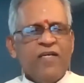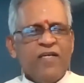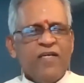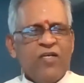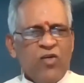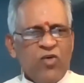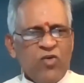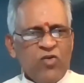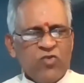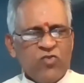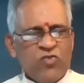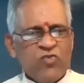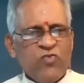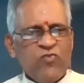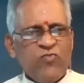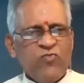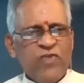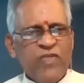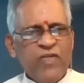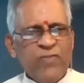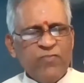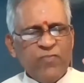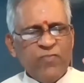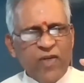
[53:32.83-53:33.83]
No, so
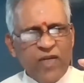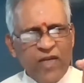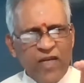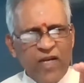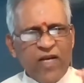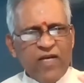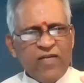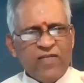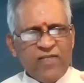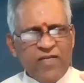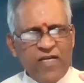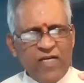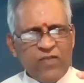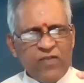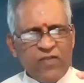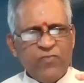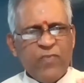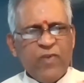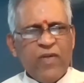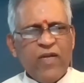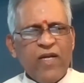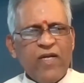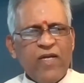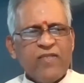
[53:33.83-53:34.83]
we parents, as
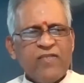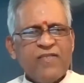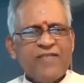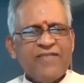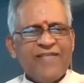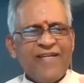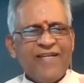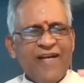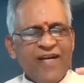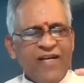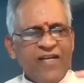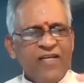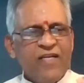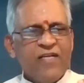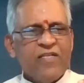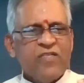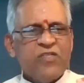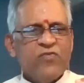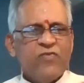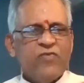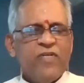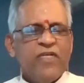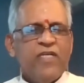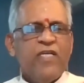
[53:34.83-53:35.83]

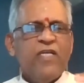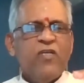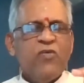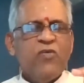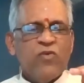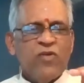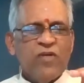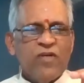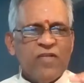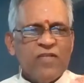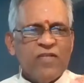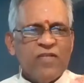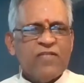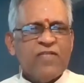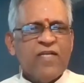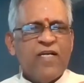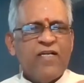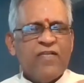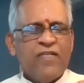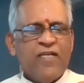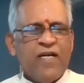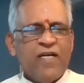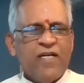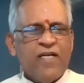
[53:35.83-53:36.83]
elders, we need to
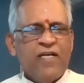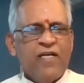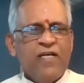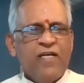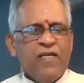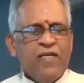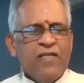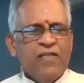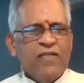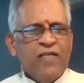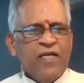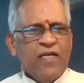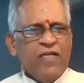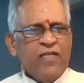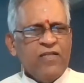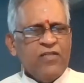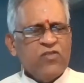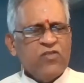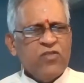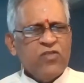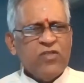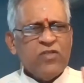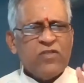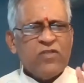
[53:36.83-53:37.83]
understand that is
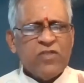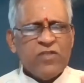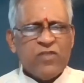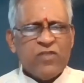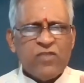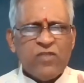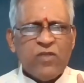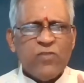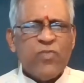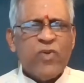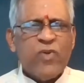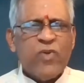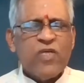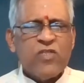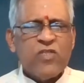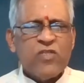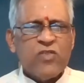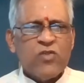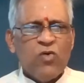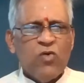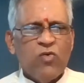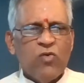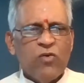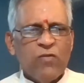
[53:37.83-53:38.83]
just a stepping
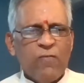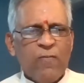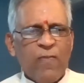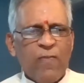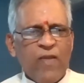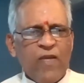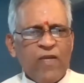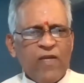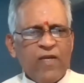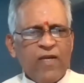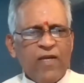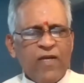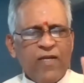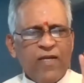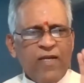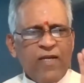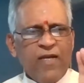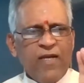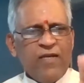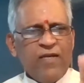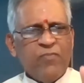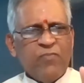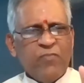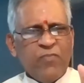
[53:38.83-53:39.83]
stone. And
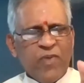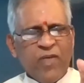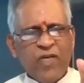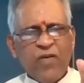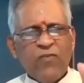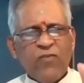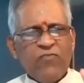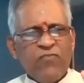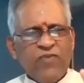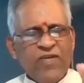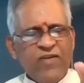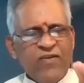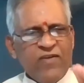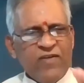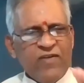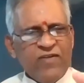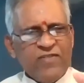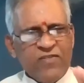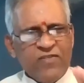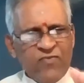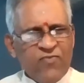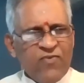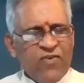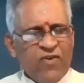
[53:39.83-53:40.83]
I'll pick up
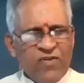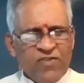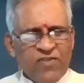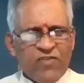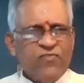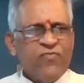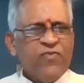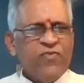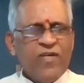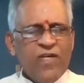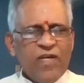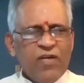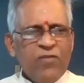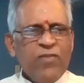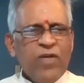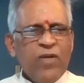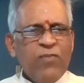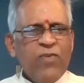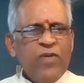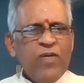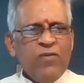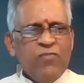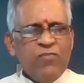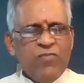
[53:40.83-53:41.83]
it's a philosophical
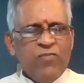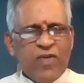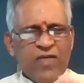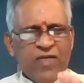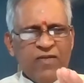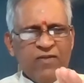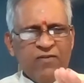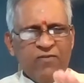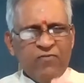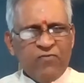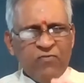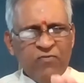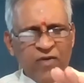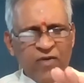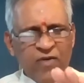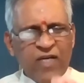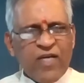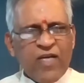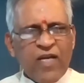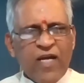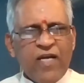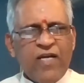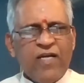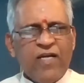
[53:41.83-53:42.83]
maybe, but very
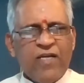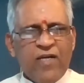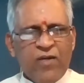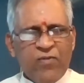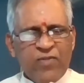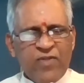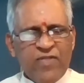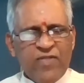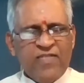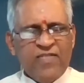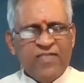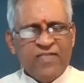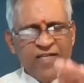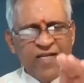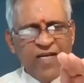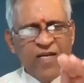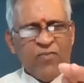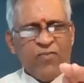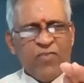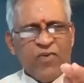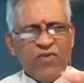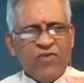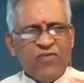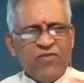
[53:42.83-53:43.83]
right. Abhayji said,
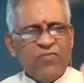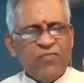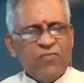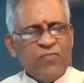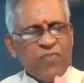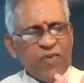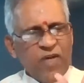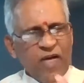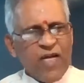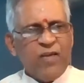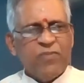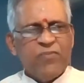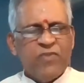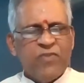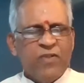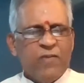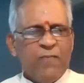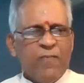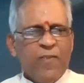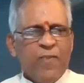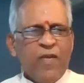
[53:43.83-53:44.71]
I'll pick prarabdha.